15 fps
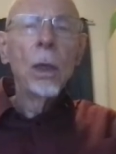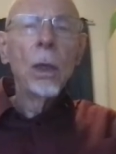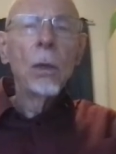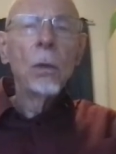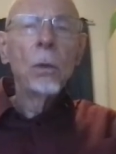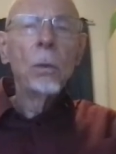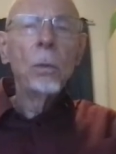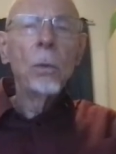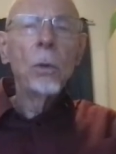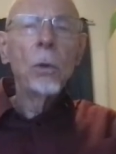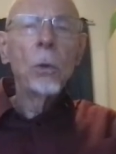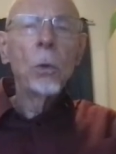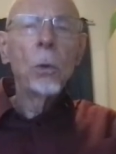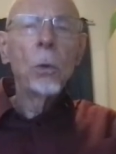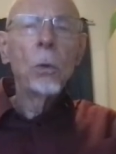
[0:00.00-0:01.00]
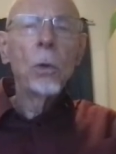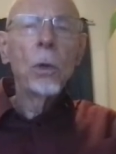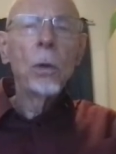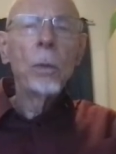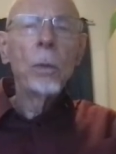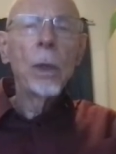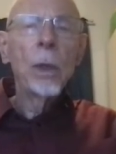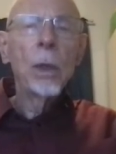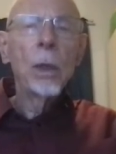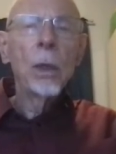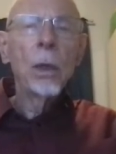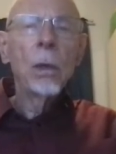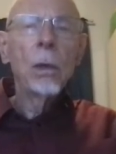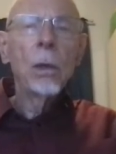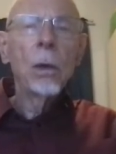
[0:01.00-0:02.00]
through mutual grooming
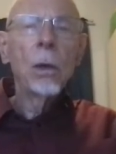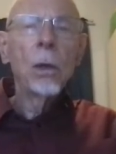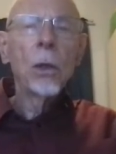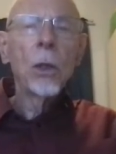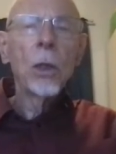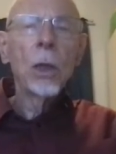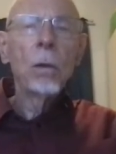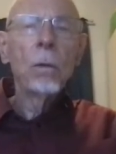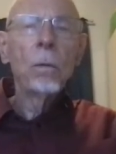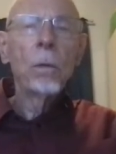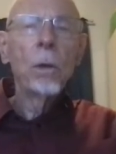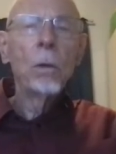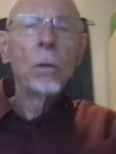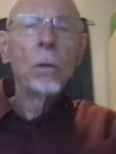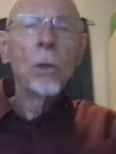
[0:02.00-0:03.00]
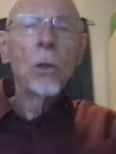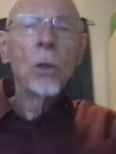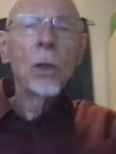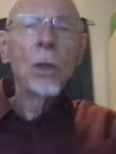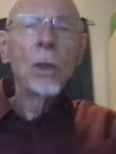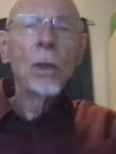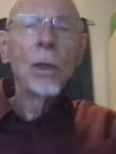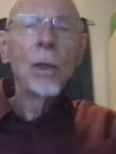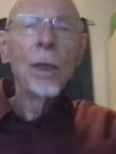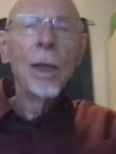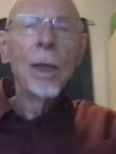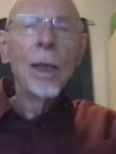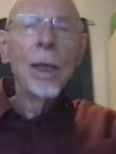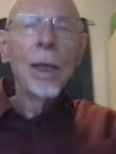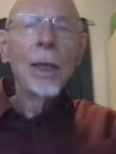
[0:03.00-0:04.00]
on our cell phones and
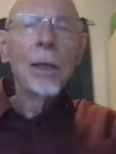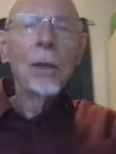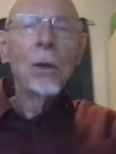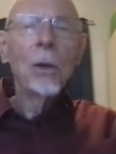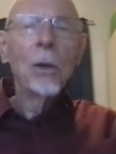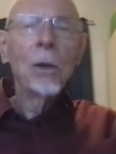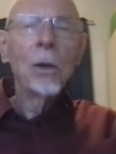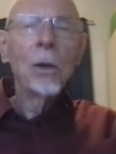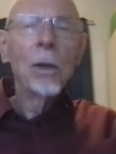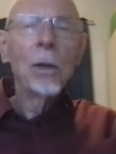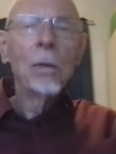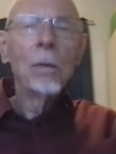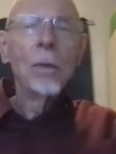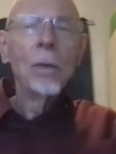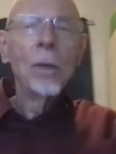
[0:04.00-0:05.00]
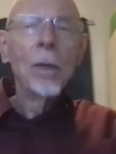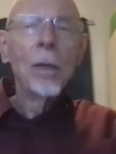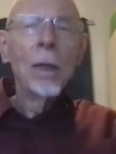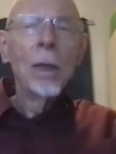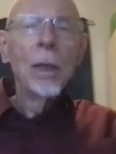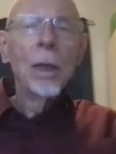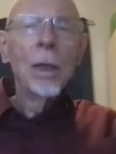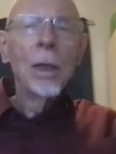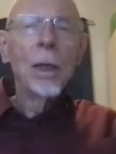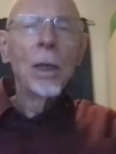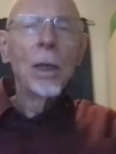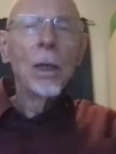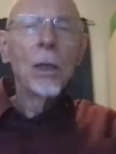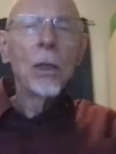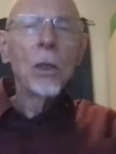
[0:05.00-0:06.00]
in our
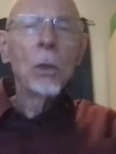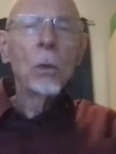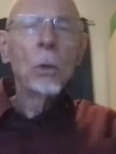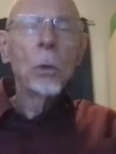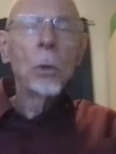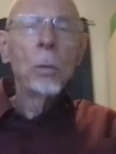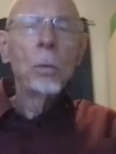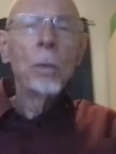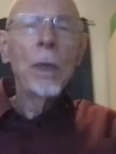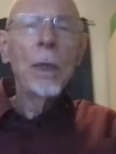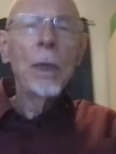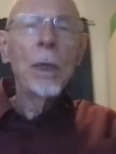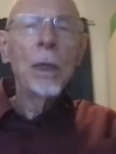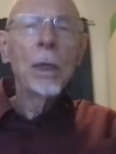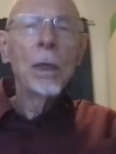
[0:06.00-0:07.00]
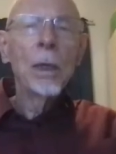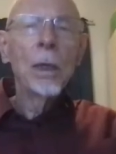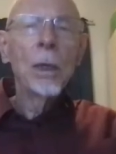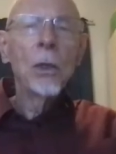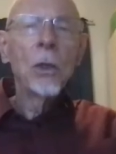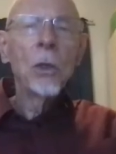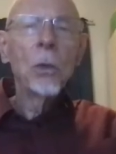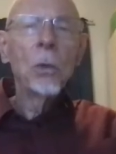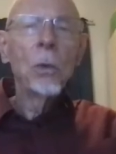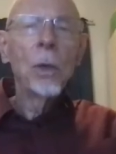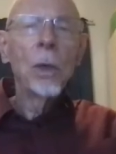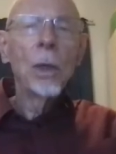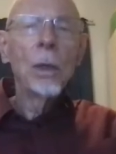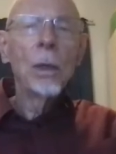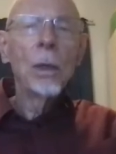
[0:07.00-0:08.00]
social media and so
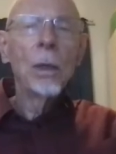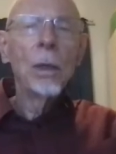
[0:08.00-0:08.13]
on.